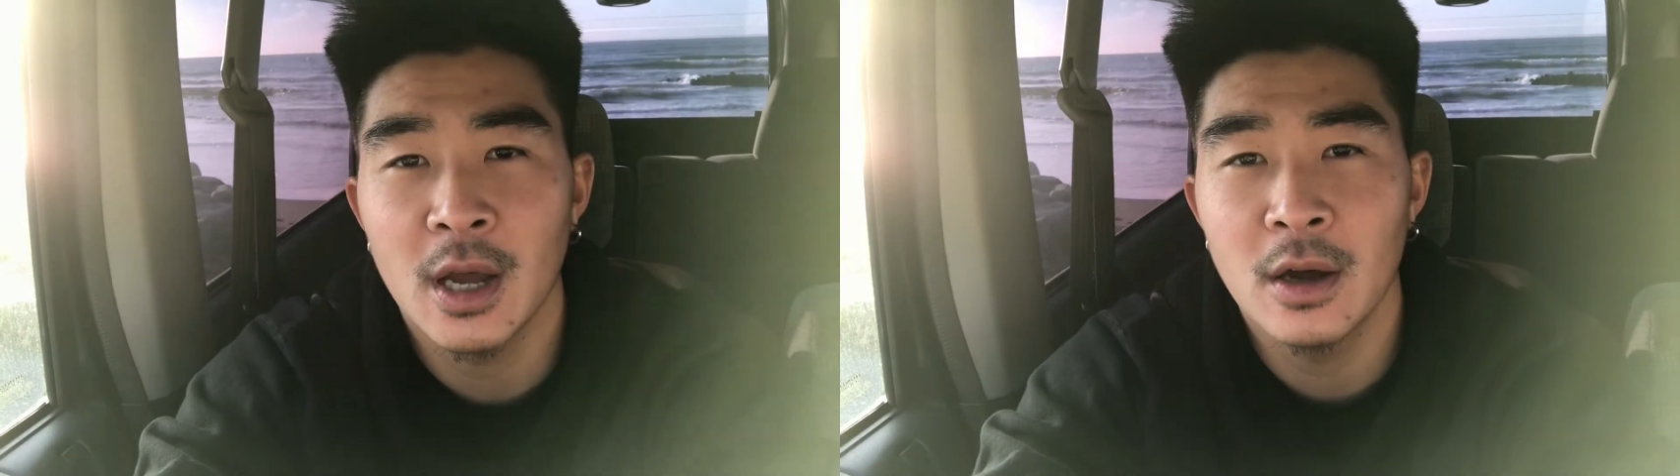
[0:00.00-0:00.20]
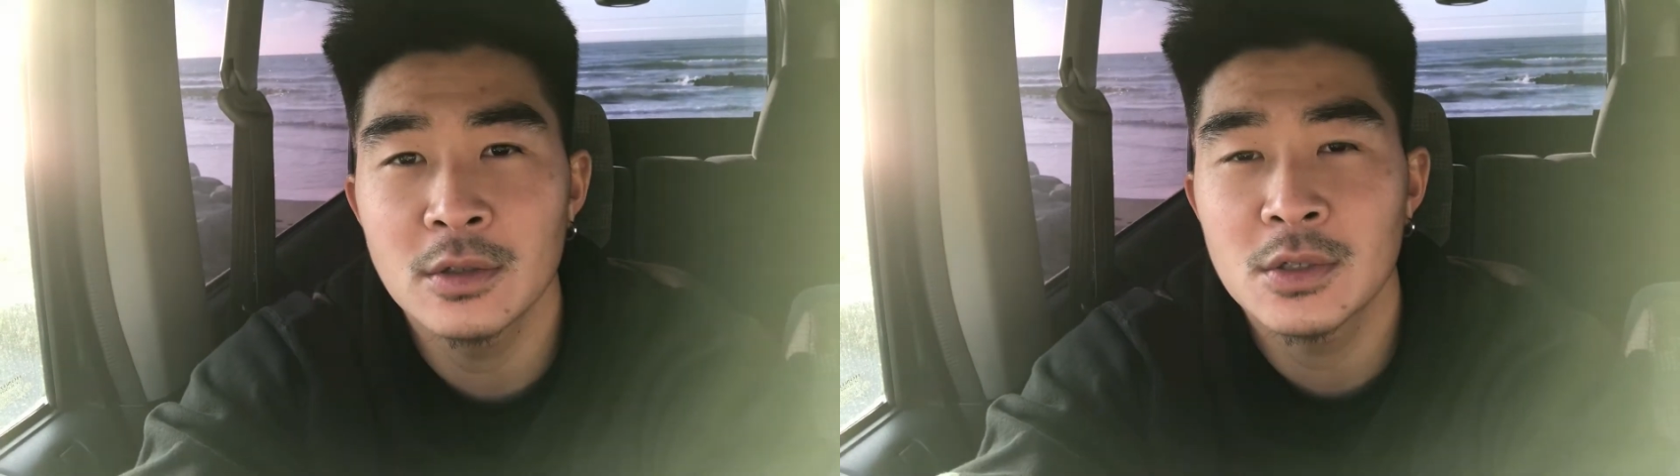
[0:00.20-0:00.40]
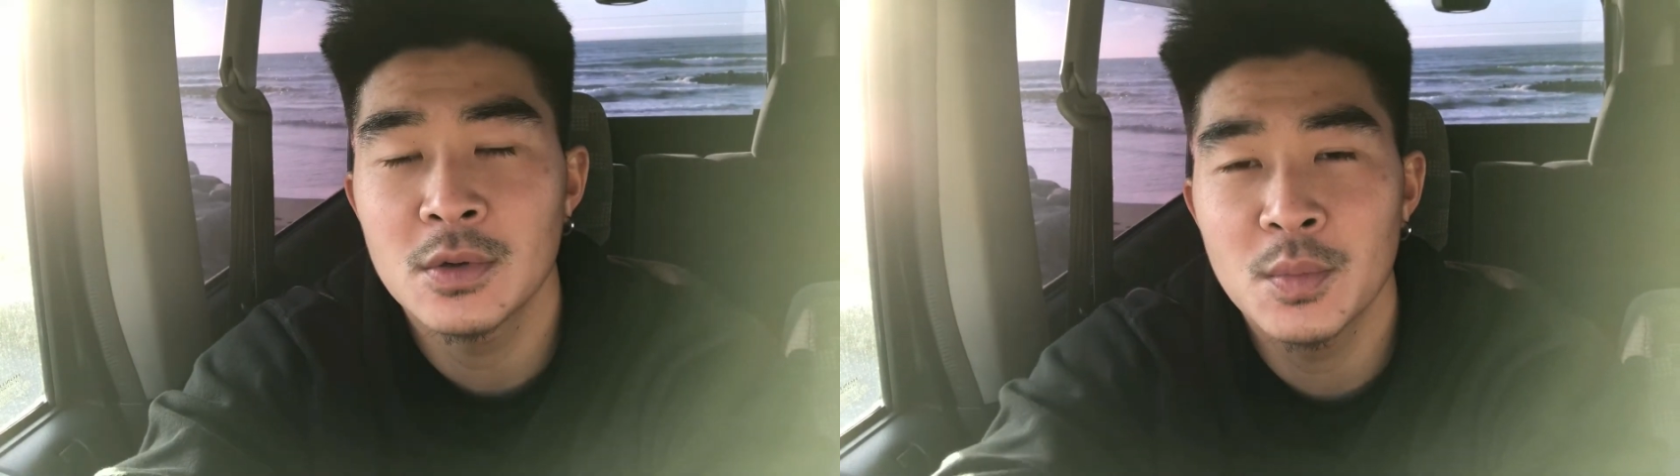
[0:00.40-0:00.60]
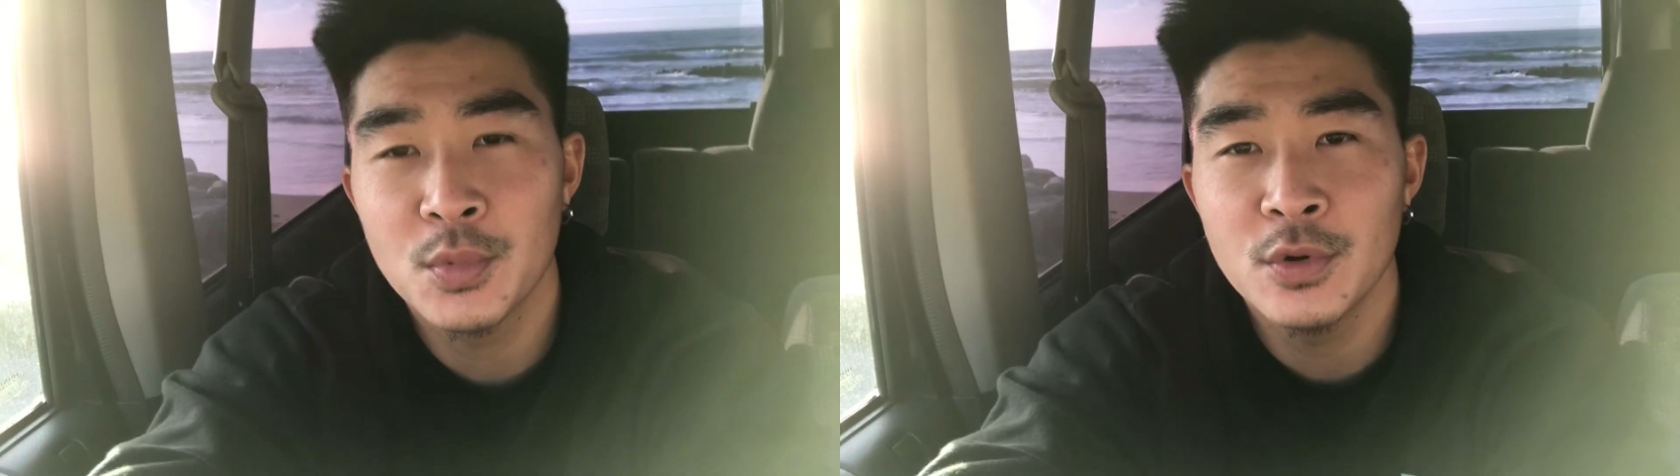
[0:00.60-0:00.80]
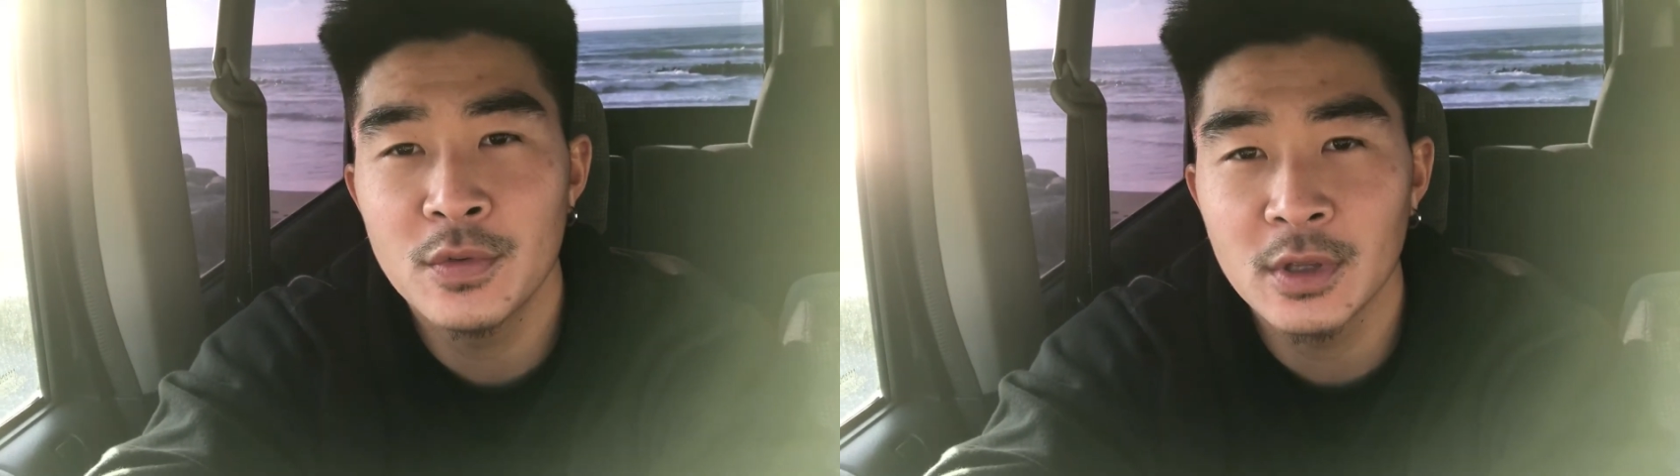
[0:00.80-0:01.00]
how to
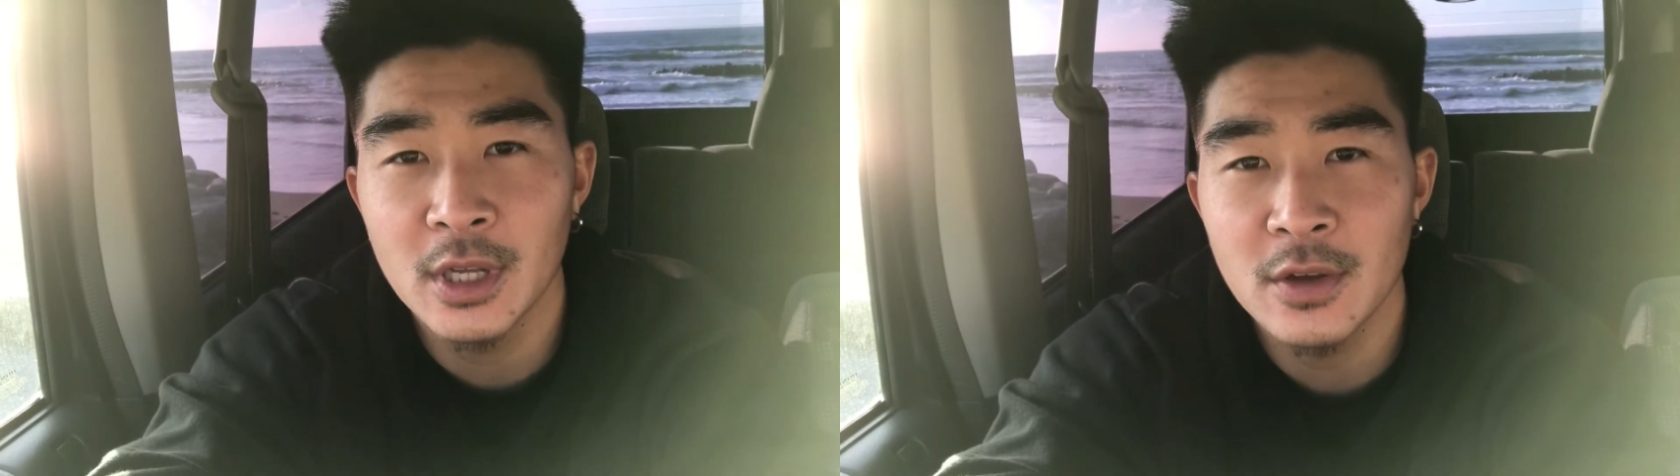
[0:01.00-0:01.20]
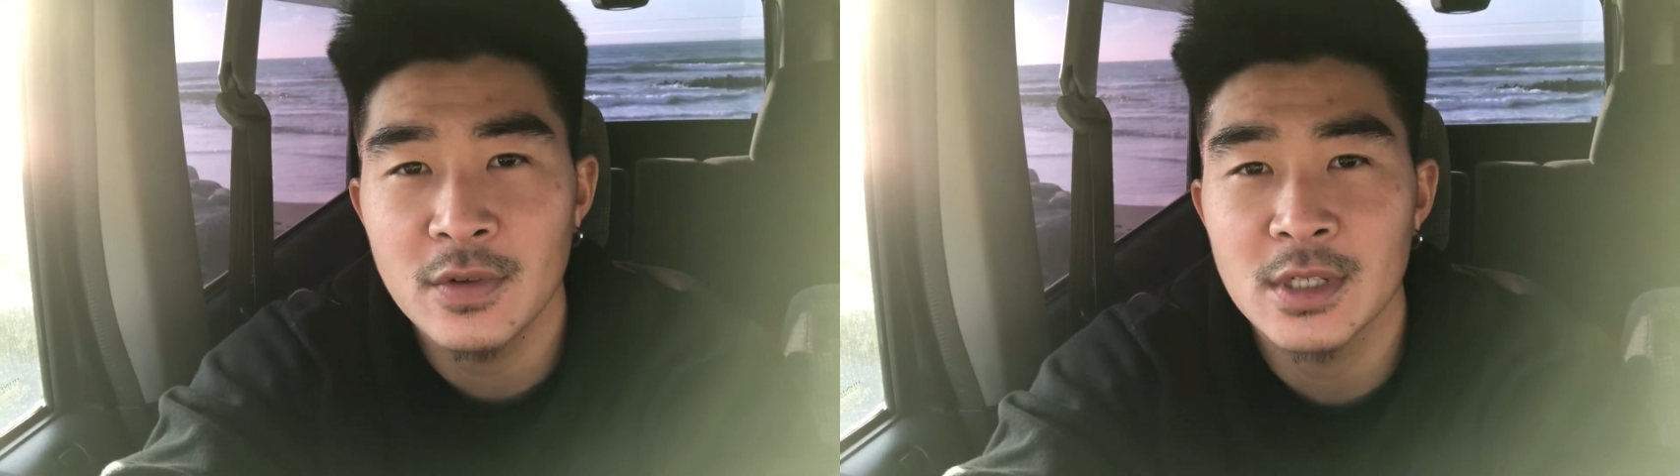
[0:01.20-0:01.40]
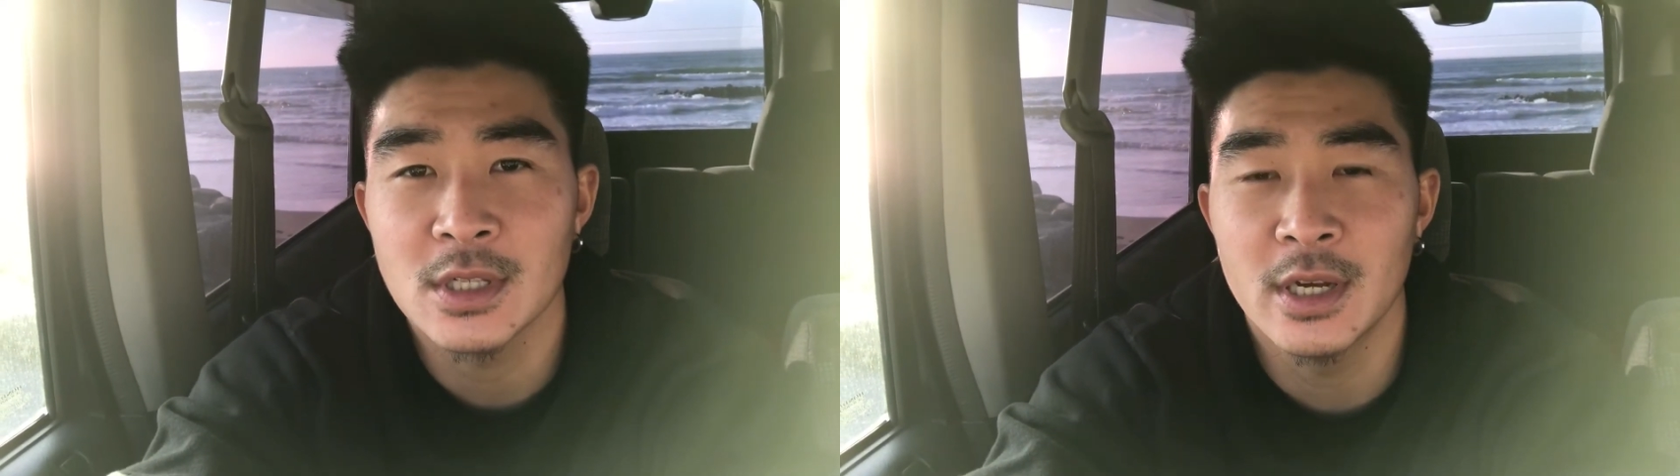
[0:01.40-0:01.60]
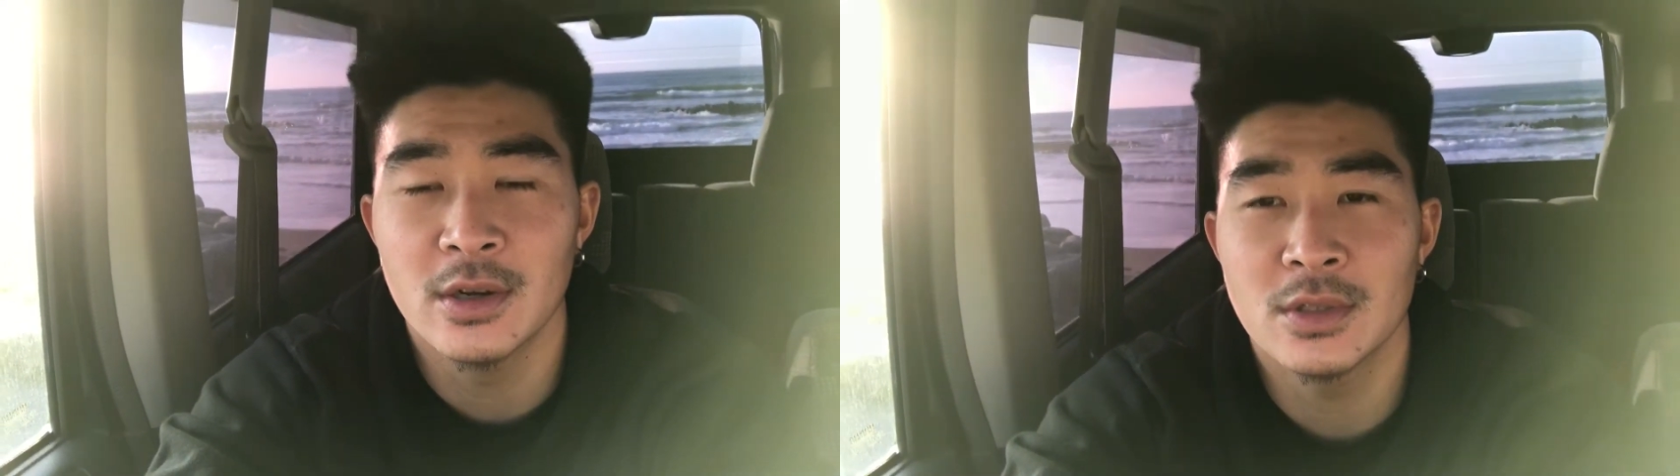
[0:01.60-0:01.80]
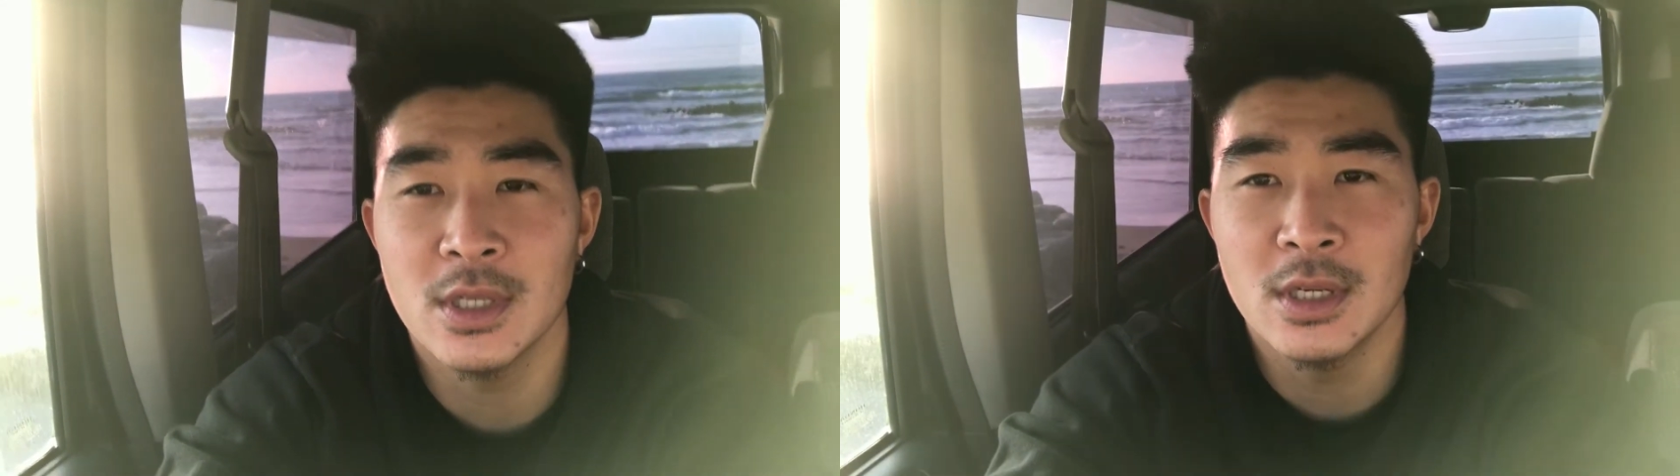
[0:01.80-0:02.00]
improve your life as an
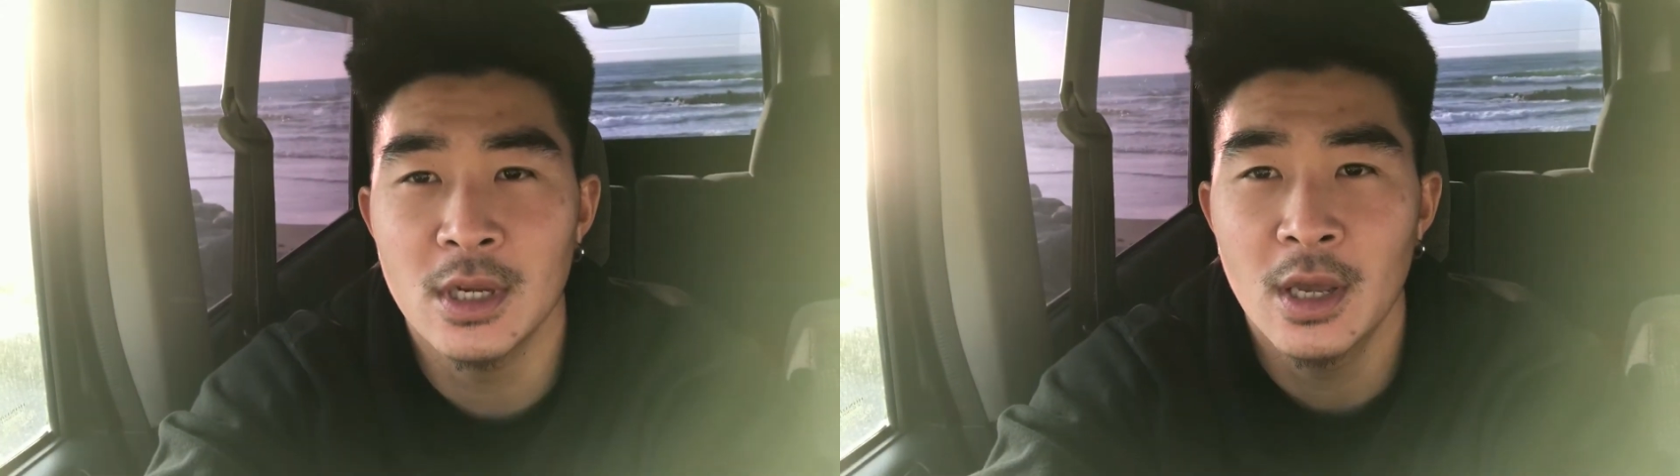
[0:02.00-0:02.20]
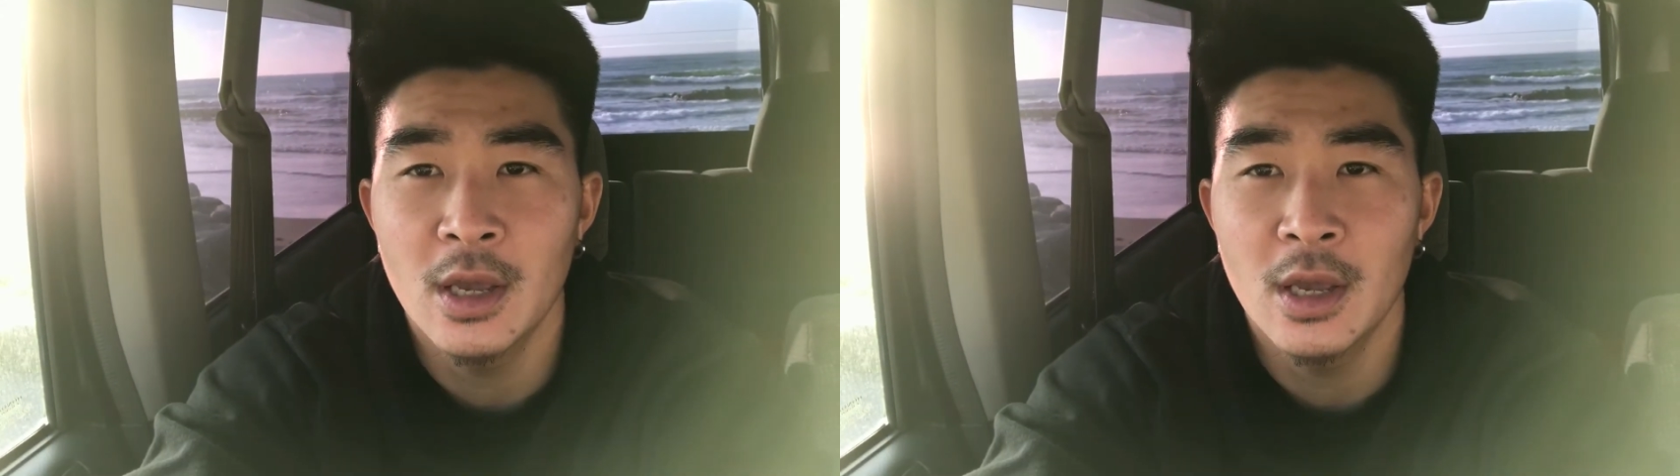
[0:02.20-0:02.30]
AOT.